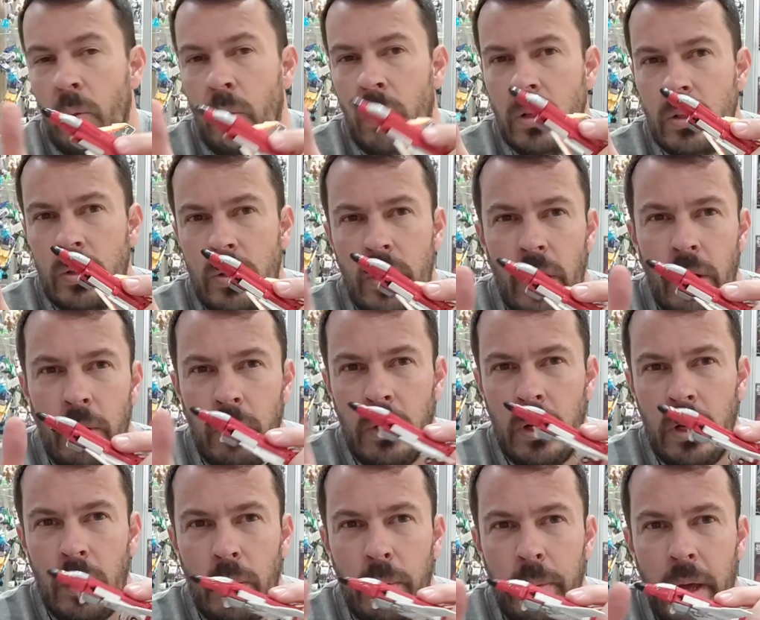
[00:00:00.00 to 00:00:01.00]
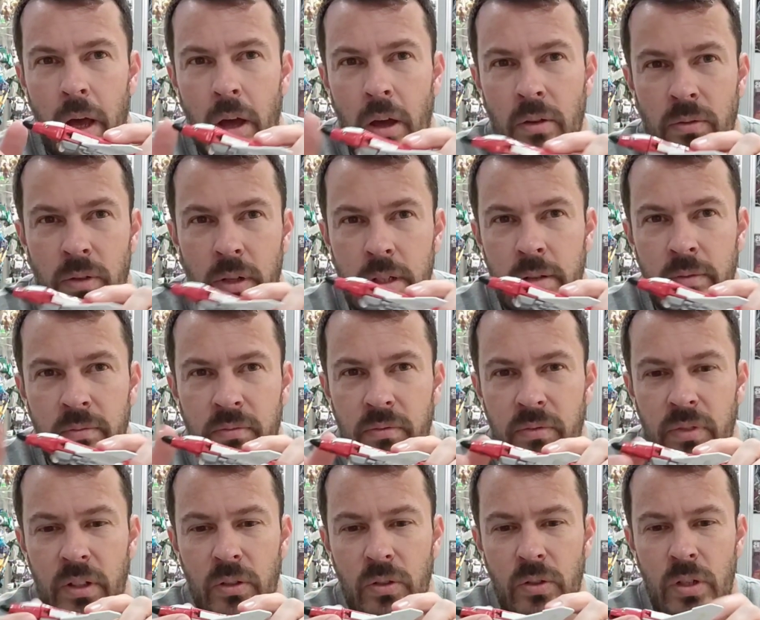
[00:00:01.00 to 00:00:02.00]
the ones that were a little bit over I
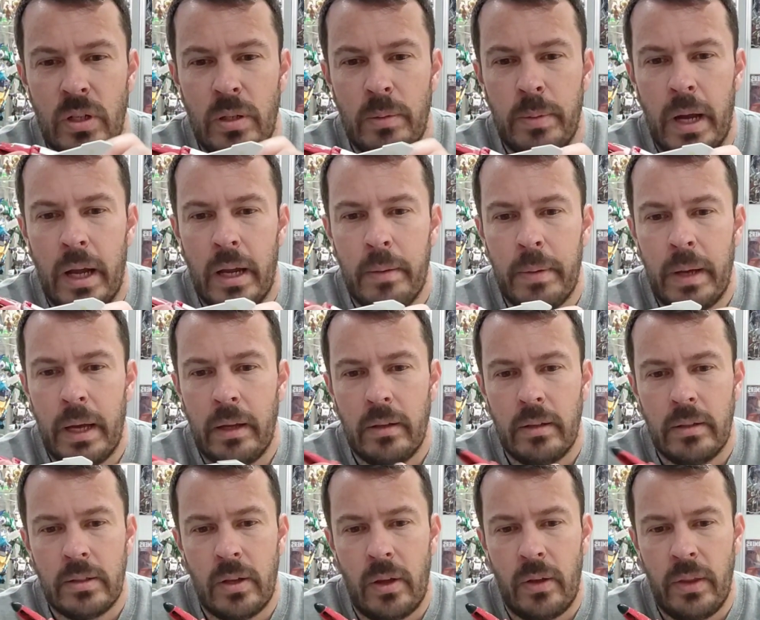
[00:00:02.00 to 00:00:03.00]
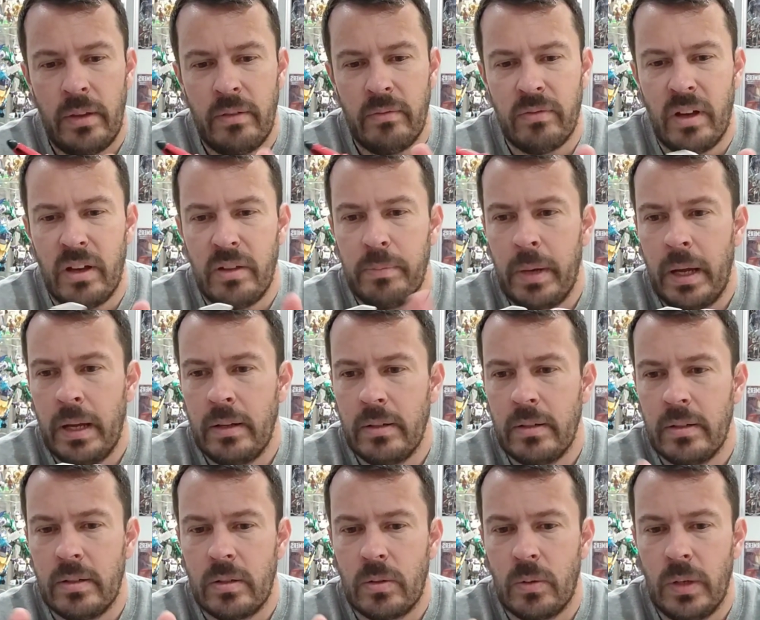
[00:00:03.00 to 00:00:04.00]
didn't feel too bad about, so I think
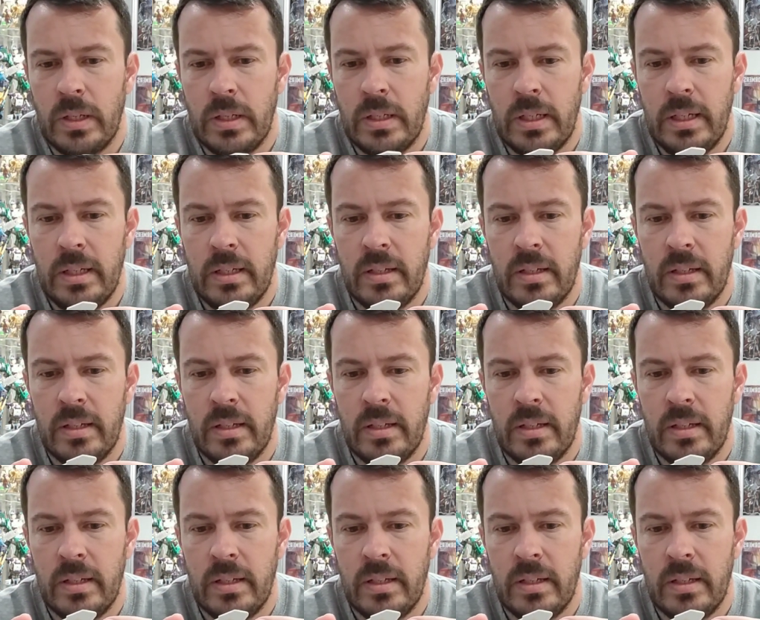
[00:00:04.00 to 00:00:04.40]
£5 is quite